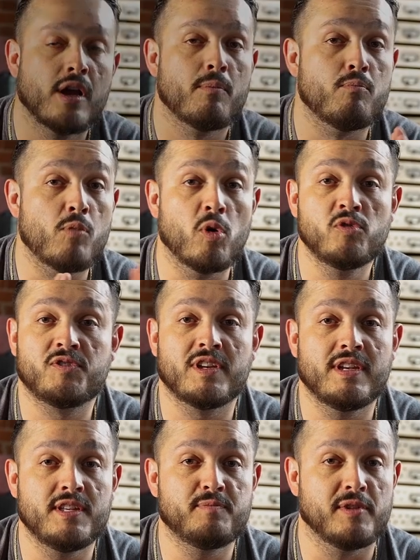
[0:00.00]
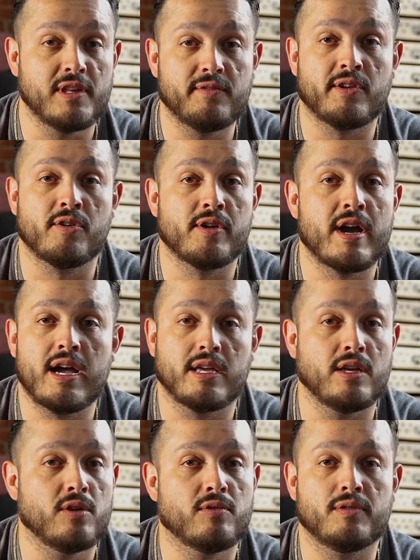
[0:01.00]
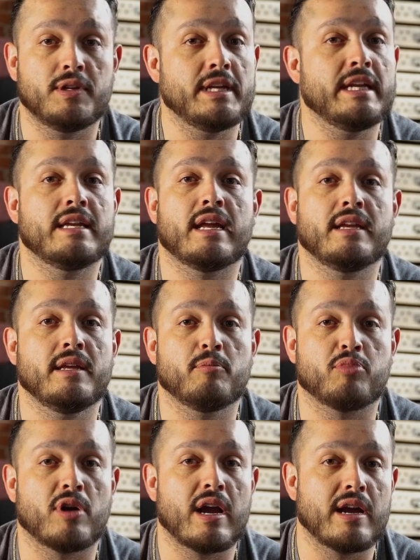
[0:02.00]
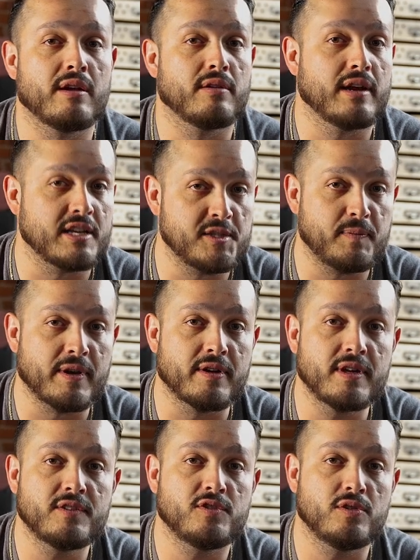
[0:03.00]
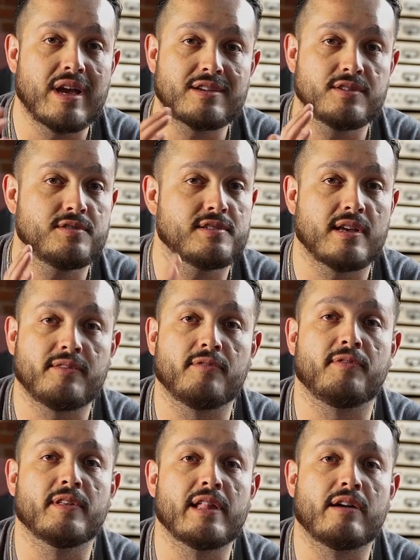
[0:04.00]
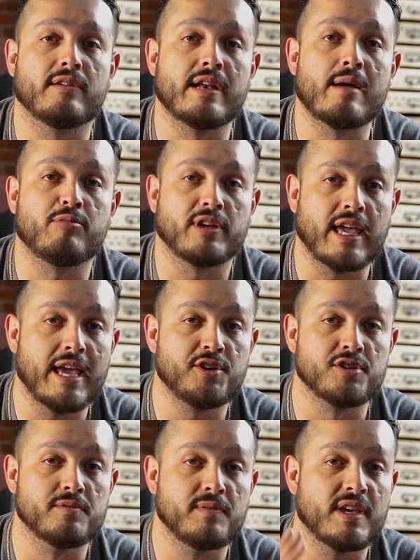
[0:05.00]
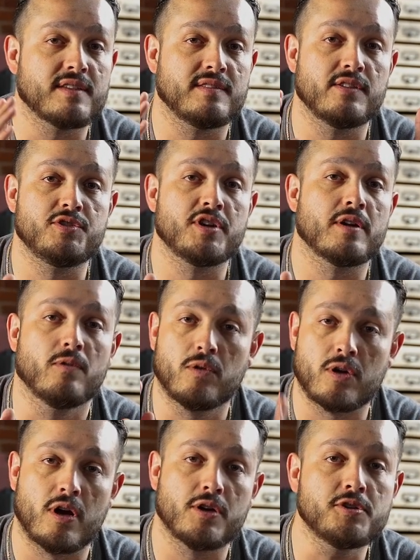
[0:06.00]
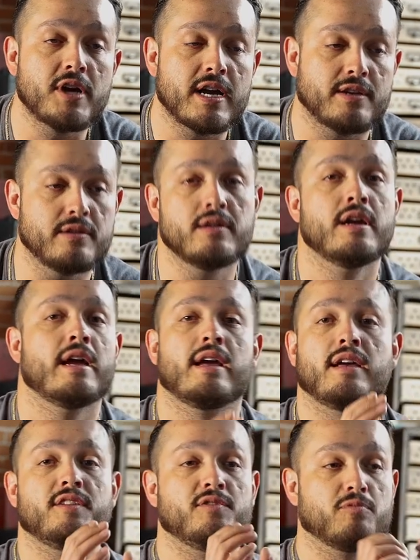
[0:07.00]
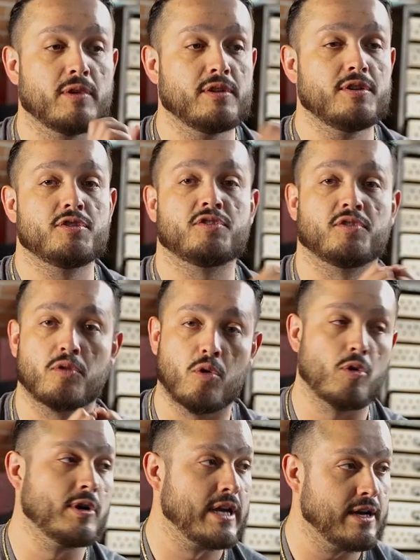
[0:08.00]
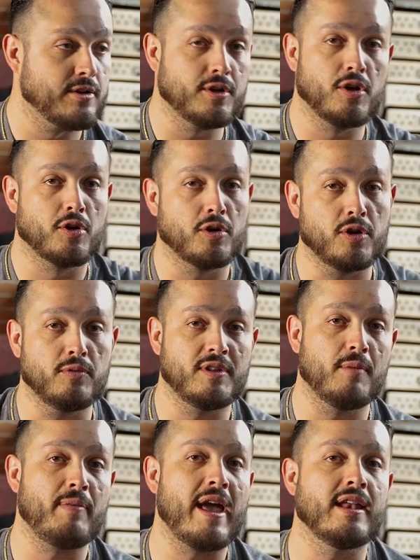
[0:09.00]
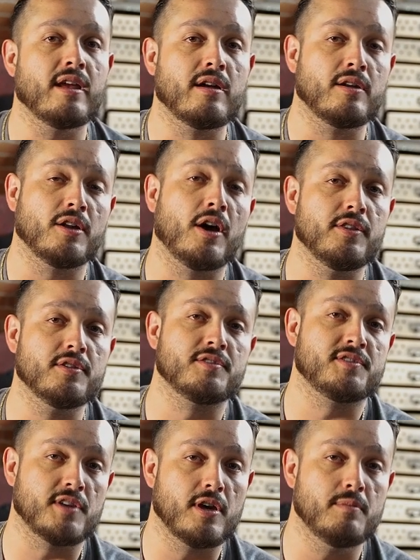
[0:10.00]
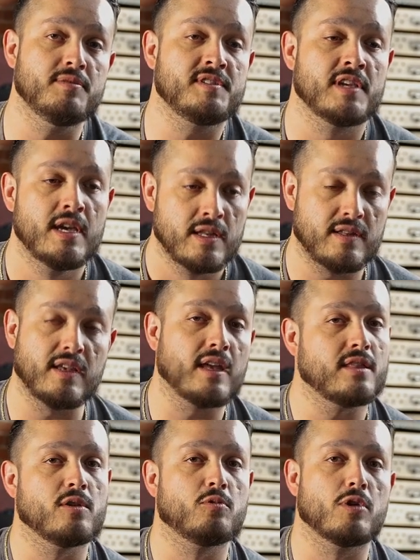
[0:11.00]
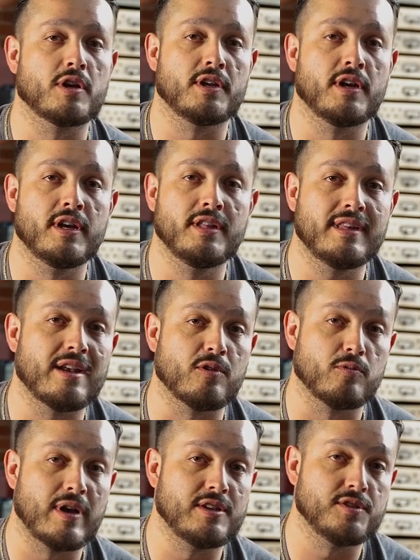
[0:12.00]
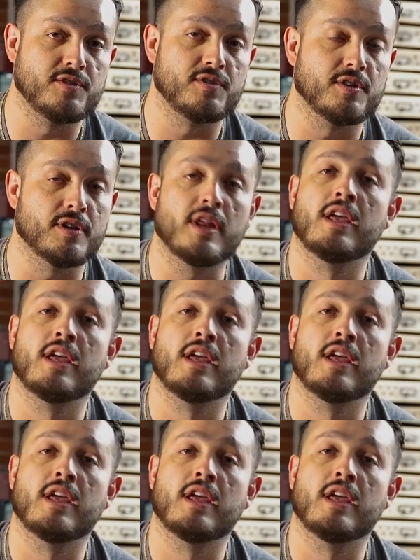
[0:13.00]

Most cities, believe it or not, you don't need any prior experience. You actually just have to fill out an application, because the general contractor is really just a coordinator. You're depending on other subs to get the work done that are registered.